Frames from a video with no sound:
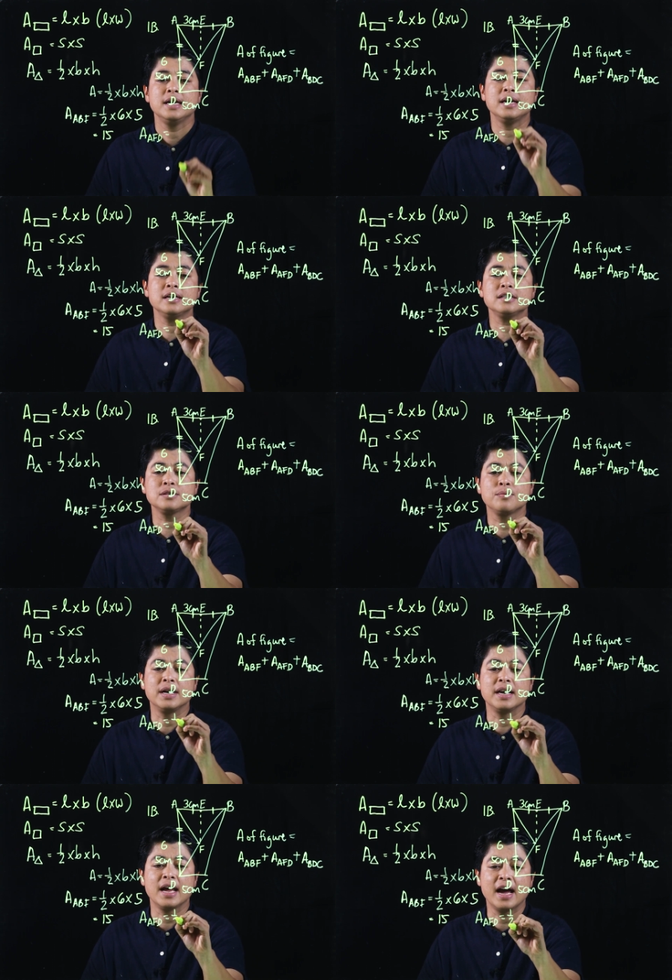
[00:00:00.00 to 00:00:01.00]
is
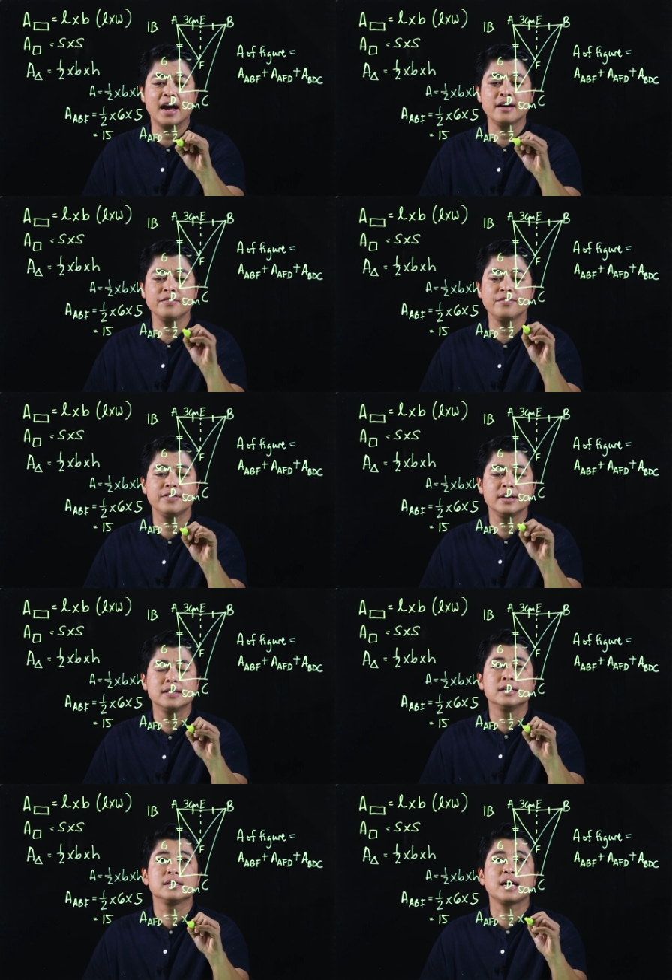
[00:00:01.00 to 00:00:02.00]
1/2
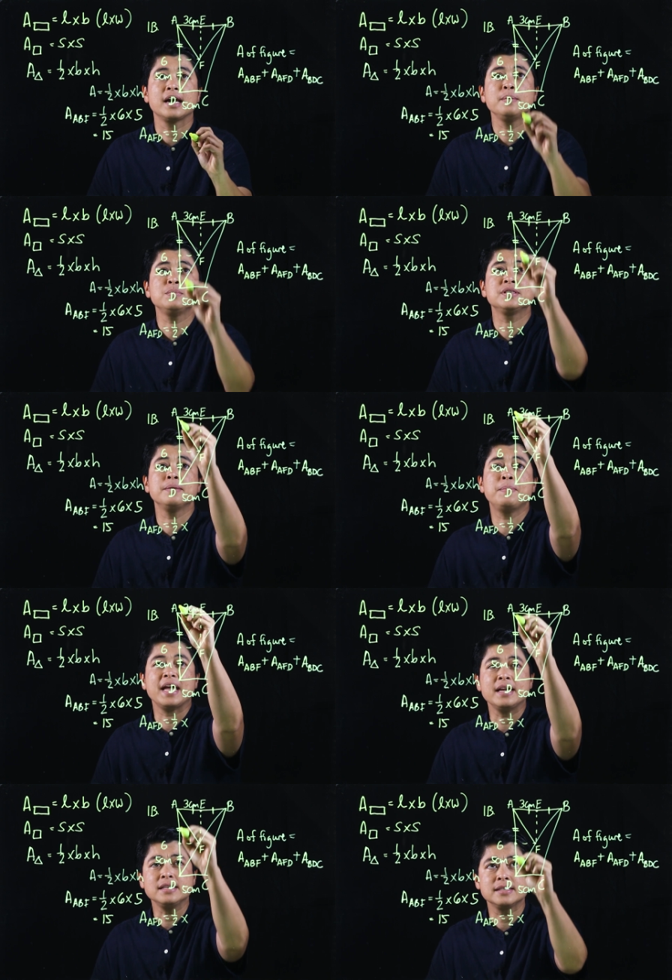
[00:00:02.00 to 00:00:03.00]
times the
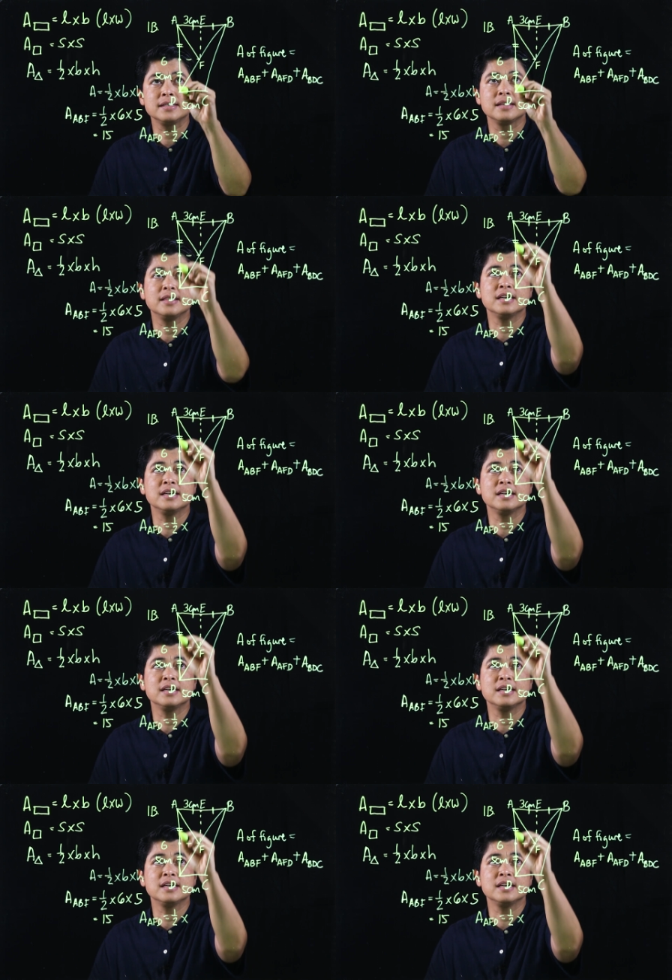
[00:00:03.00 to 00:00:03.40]
base.